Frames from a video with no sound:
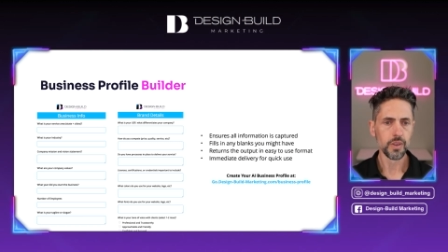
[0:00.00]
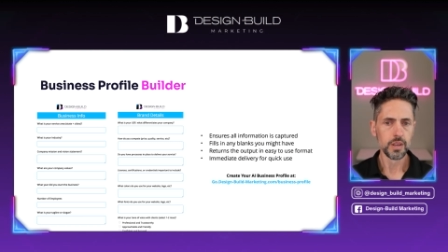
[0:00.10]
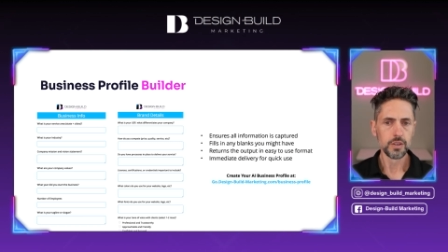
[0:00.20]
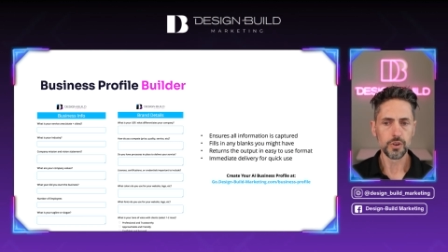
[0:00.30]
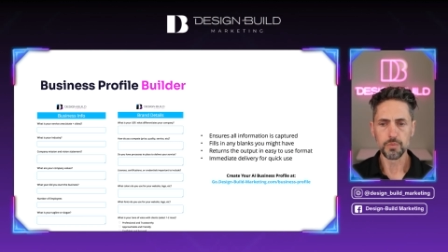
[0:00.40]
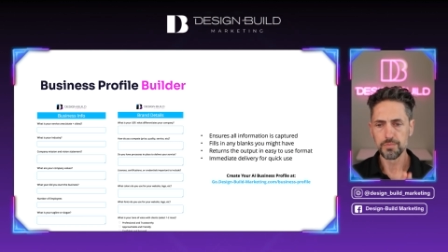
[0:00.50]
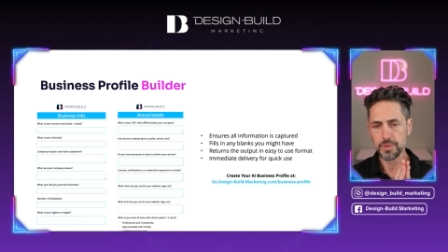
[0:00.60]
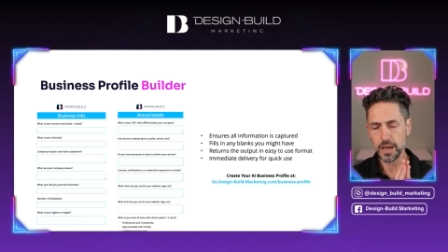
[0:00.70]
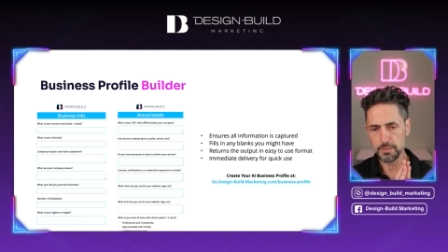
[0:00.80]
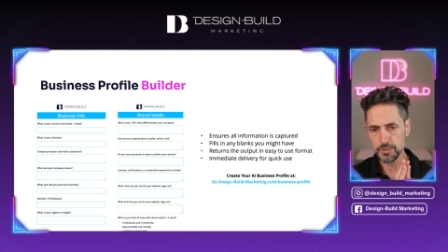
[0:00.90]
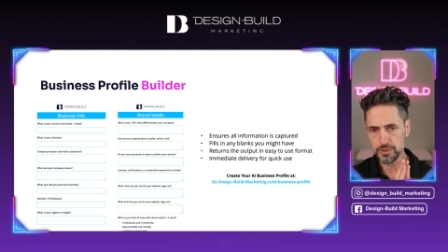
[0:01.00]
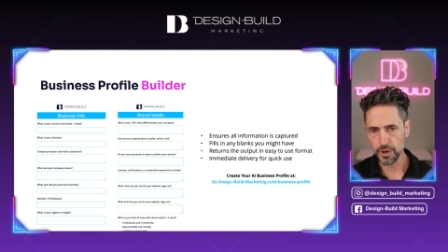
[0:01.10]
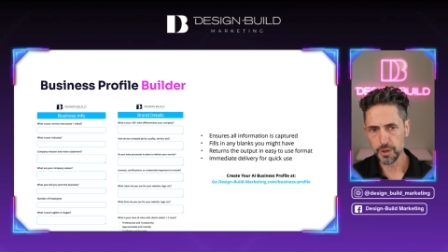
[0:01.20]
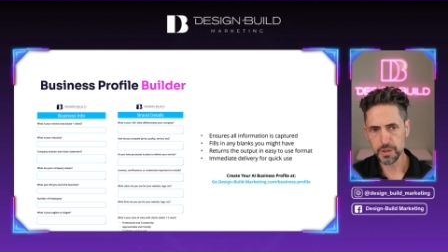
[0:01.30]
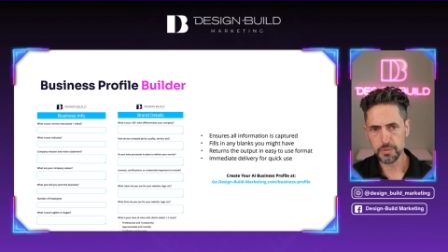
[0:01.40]
So
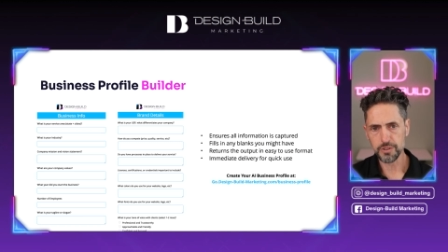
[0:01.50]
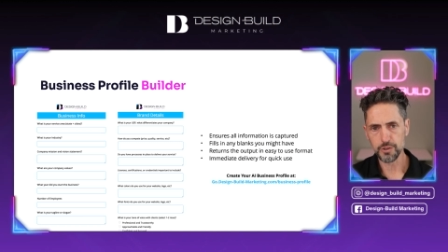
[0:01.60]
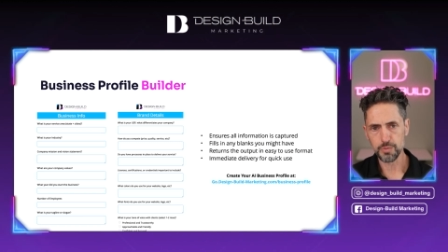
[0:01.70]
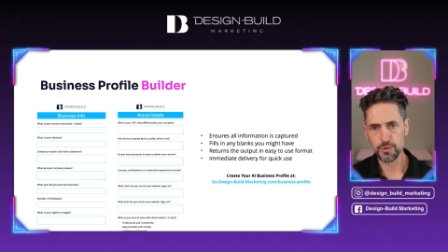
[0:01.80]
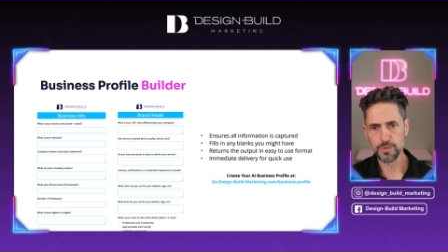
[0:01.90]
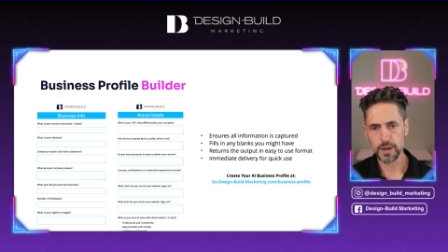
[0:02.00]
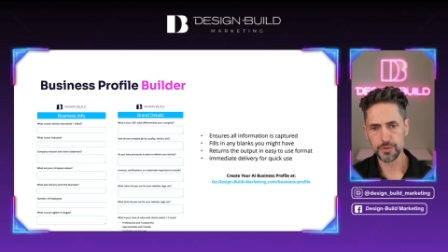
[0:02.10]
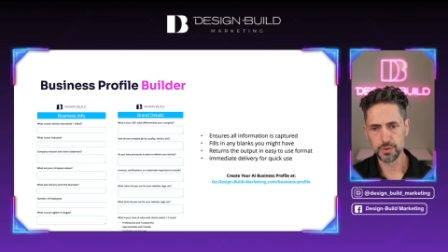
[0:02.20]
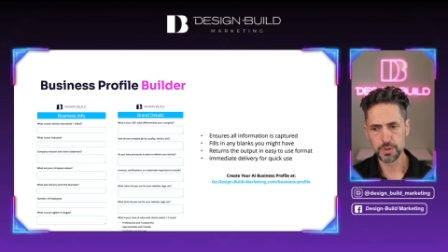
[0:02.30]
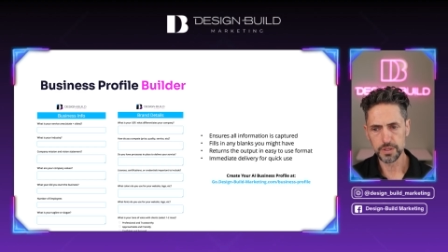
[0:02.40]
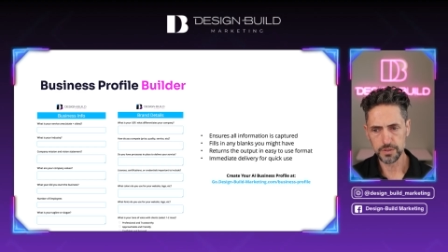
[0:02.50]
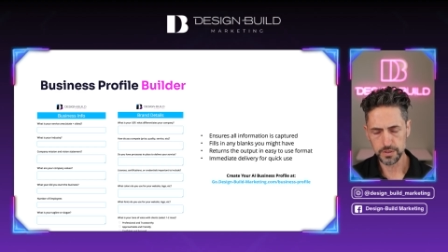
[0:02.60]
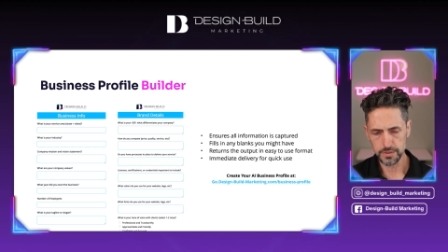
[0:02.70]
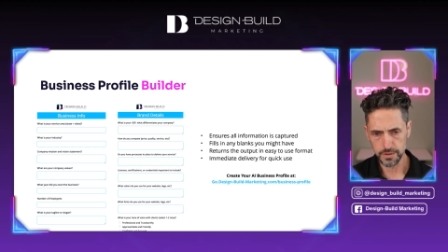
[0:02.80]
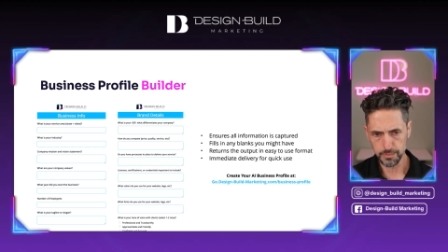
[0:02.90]
starting with the business profile tool is
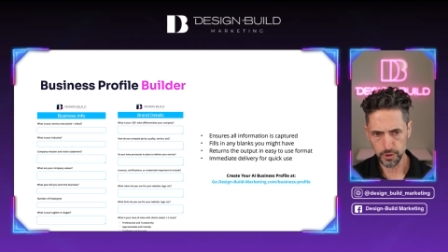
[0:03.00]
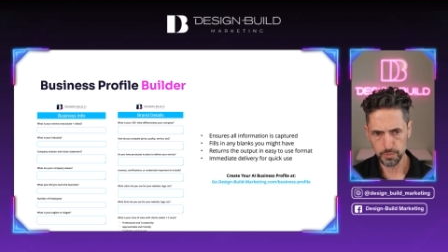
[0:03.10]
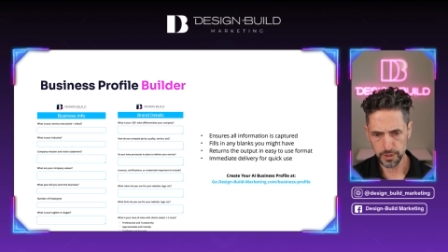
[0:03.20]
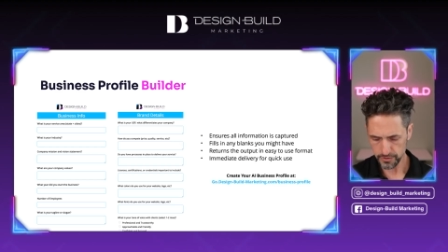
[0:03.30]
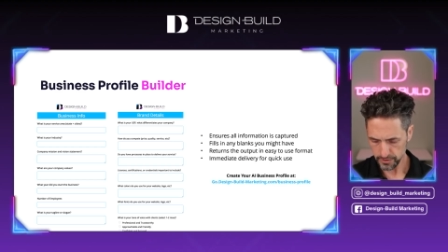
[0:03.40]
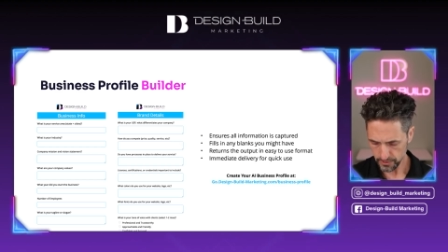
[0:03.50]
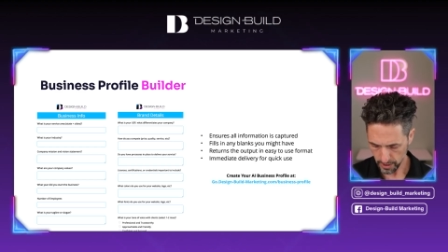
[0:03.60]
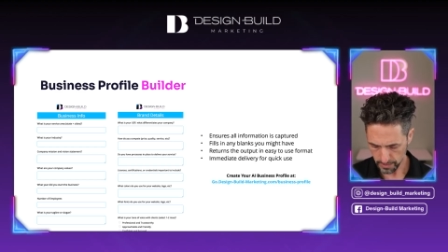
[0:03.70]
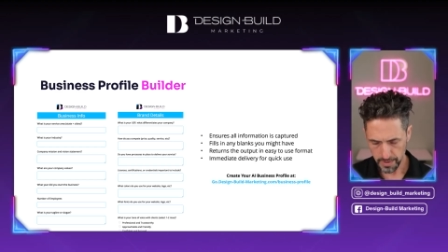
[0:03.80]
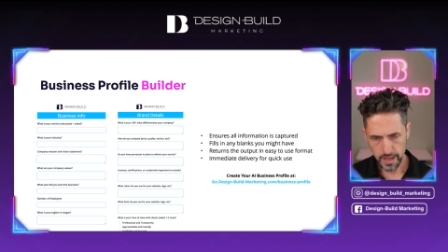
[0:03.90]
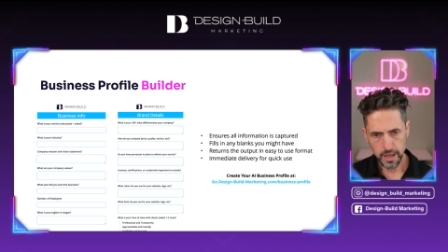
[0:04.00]
a good place to start.